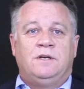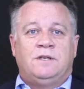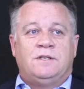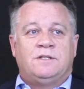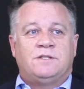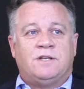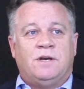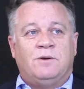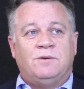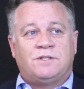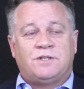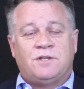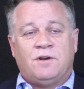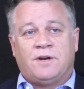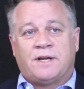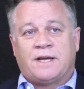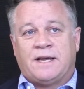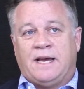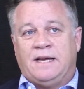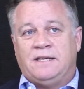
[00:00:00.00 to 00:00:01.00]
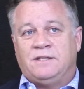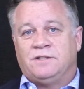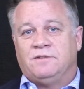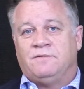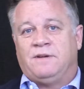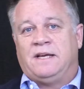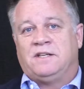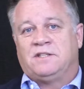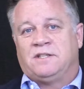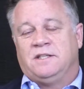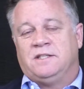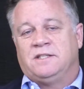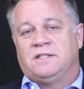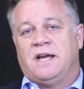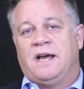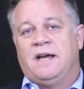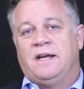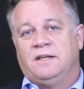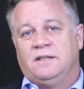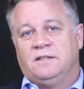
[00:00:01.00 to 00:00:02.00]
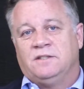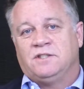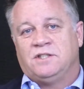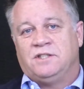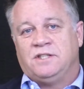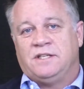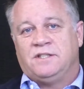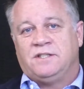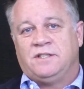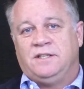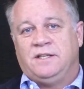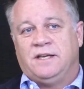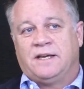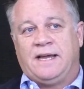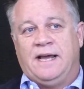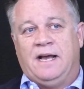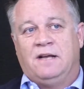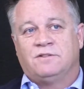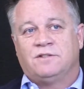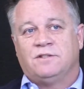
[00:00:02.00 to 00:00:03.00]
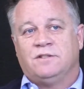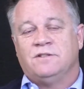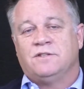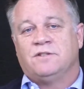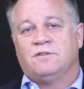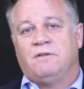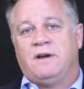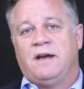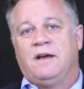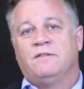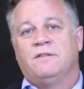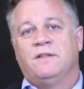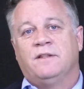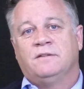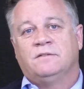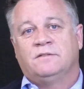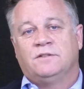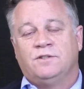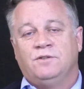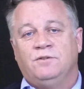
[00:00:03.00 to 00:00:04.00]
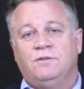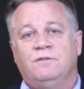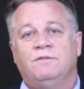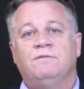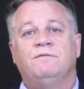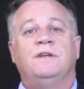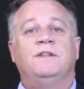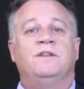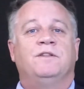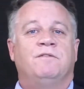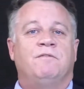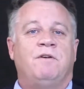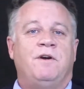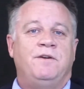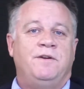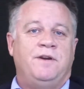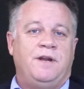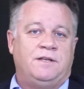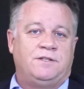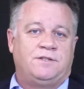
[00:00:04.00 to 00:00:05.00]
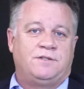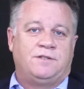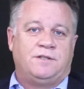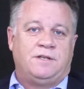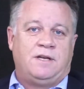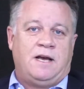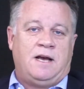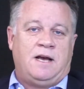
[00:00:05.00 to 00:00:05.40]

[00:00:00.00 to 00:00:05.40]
So it's not a case of actually saying and suggesting that councillors are out to feather their own nest.